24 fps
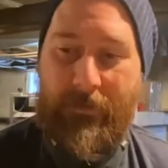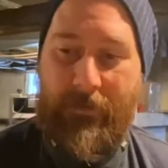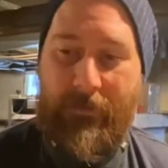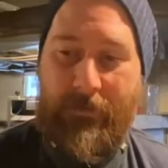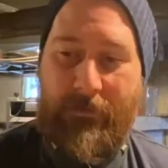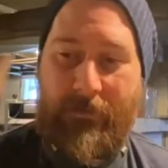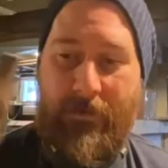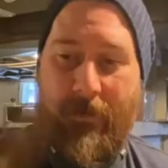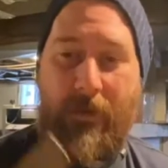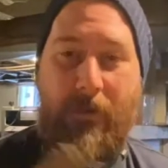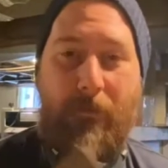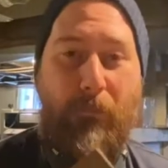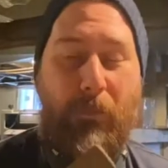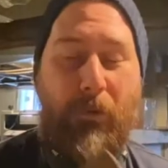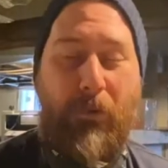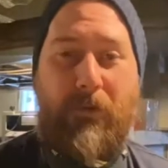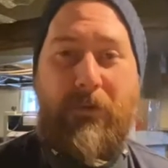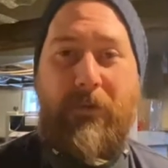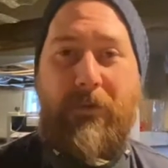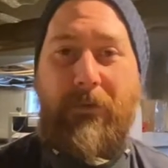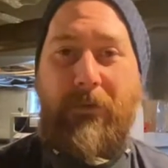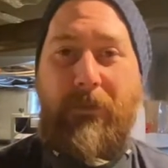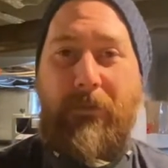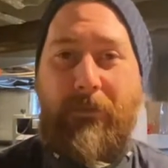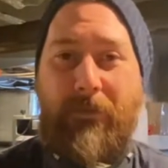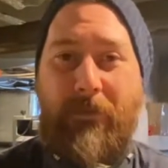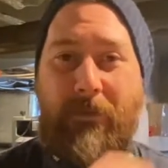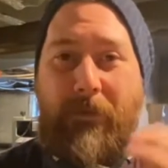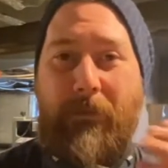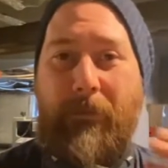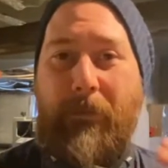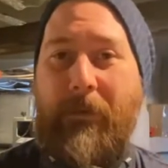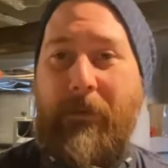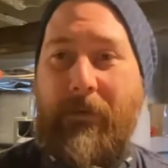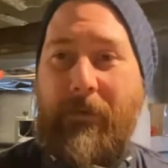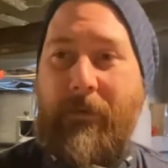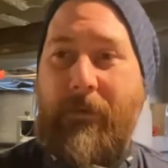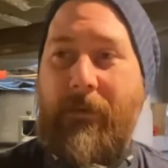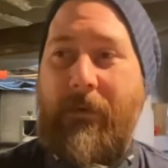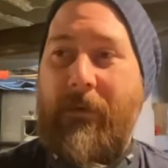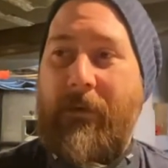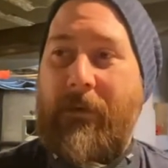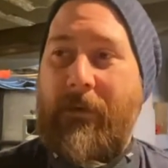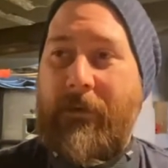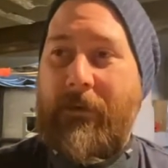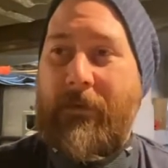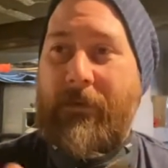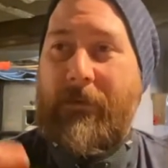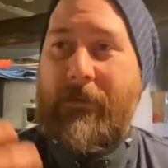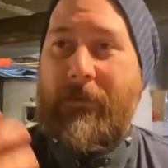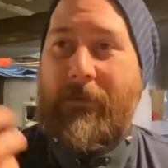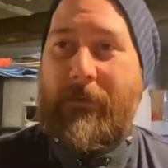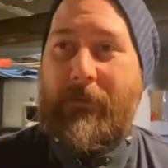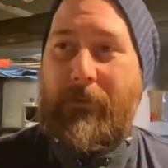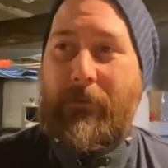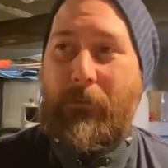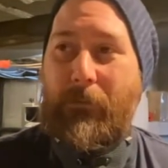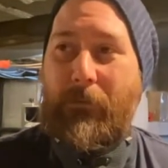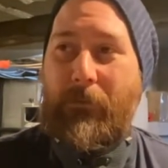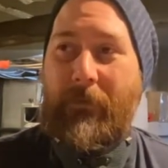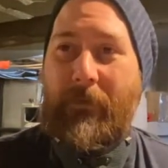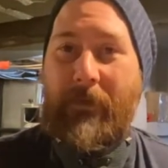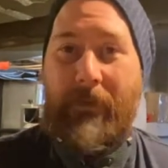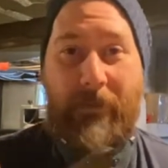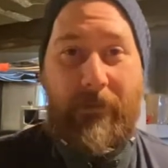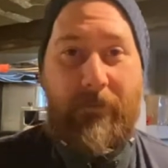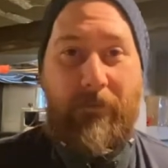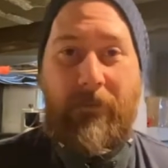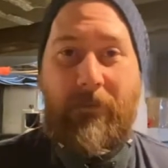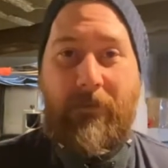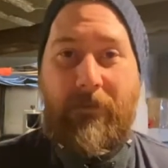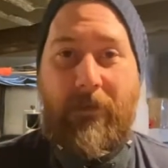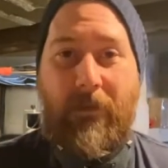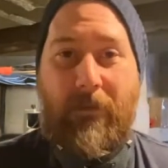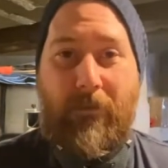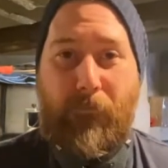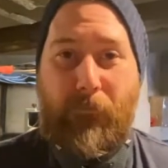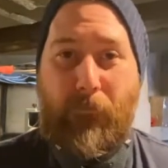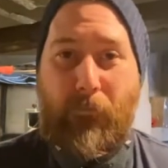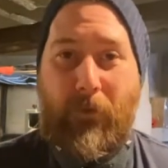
Today in part 2 is going to be the easy stuff,